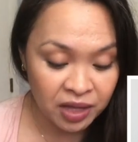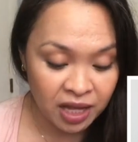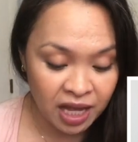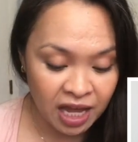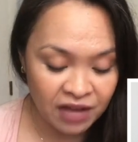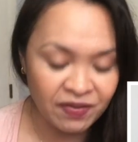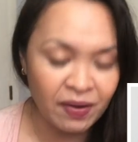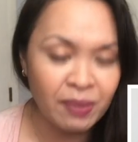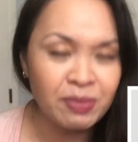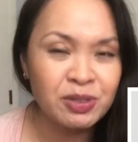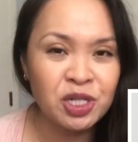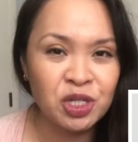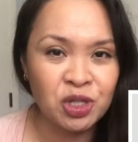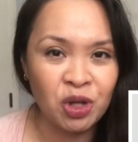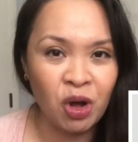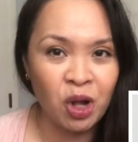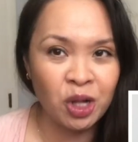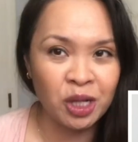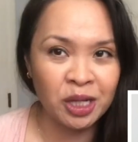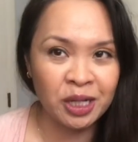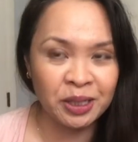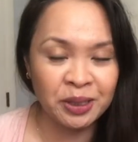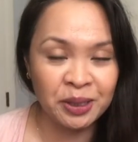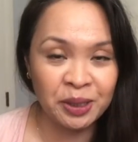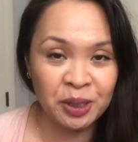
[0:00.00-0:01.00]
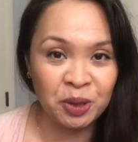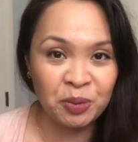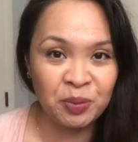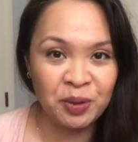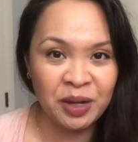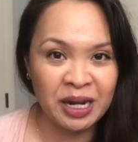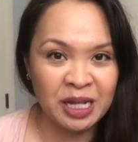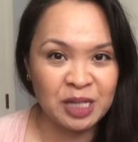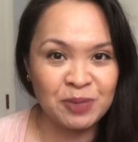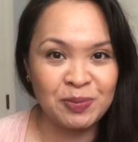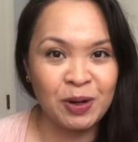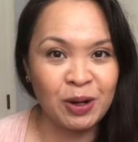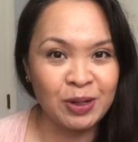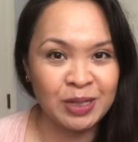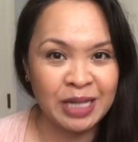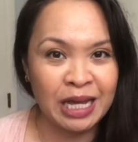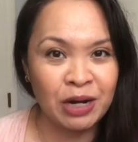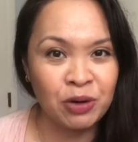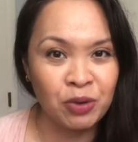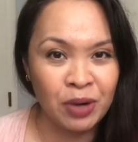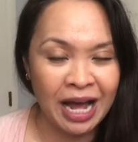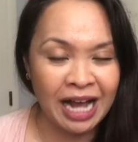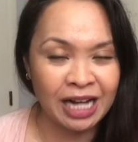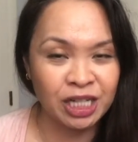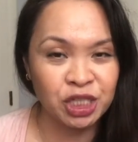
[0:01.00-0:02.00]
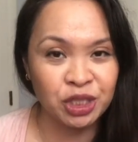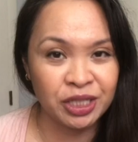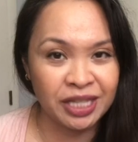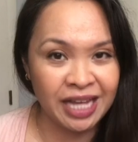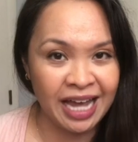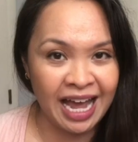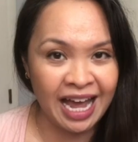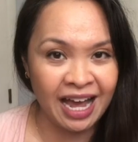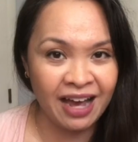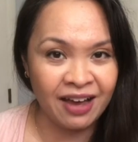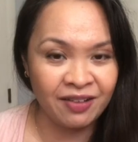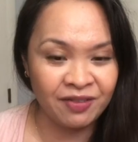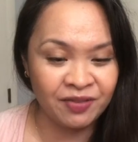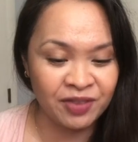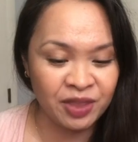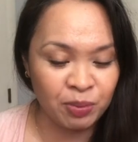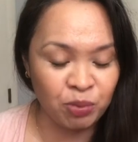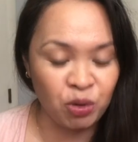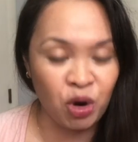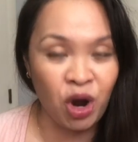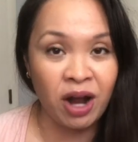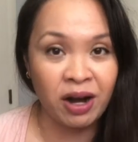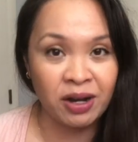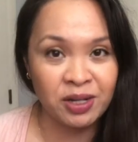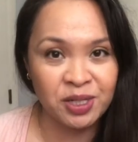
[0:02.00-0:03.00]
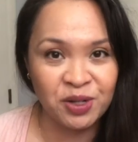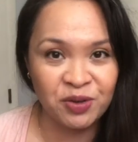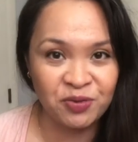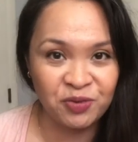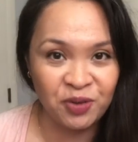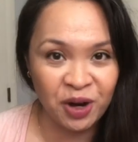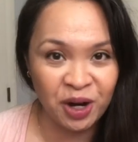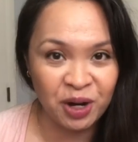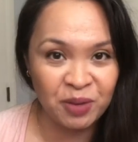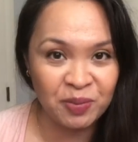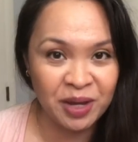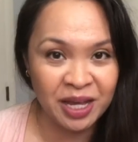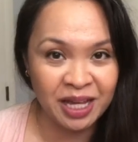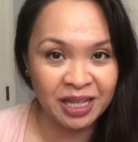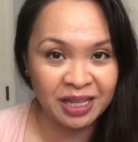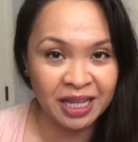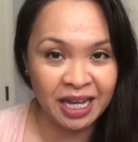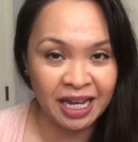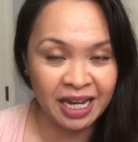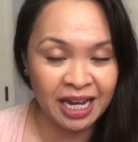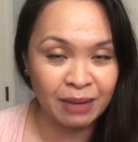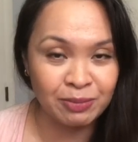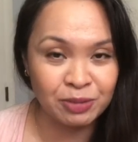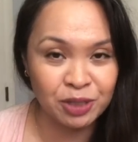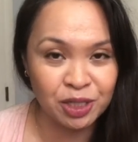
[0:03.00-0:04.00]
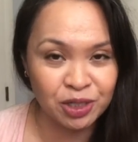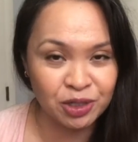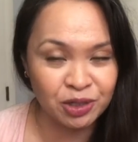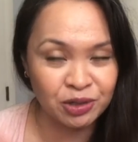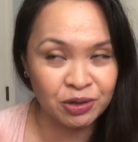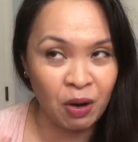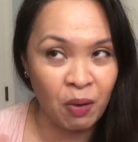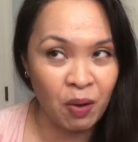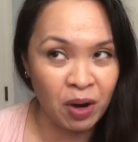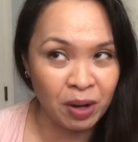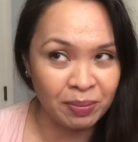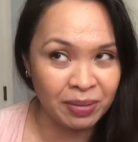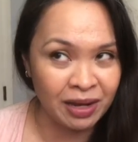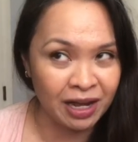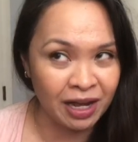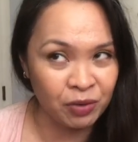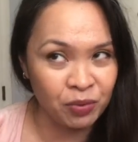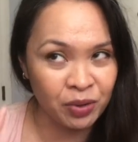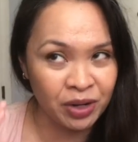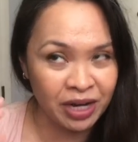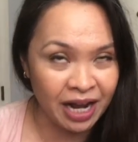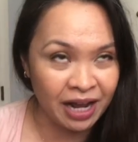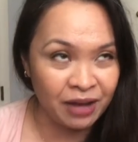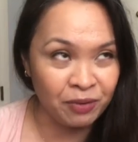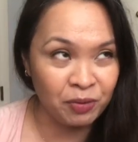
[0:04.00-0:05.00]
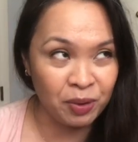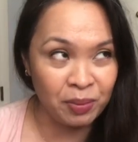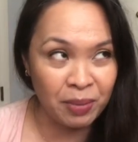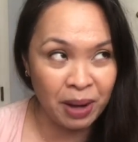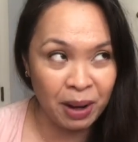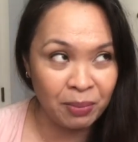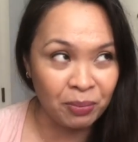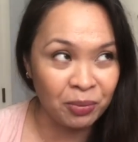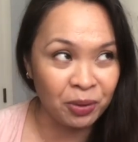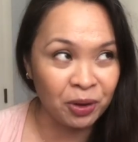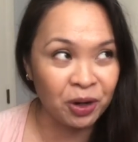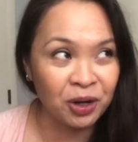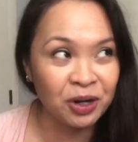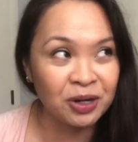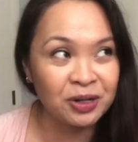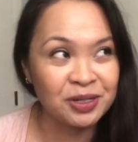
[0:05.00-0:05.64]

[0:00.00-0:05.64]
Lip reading: If I'm stalling a little bit, it's because I don't actually have the products in front of me. Like, I'm just going by what I remember.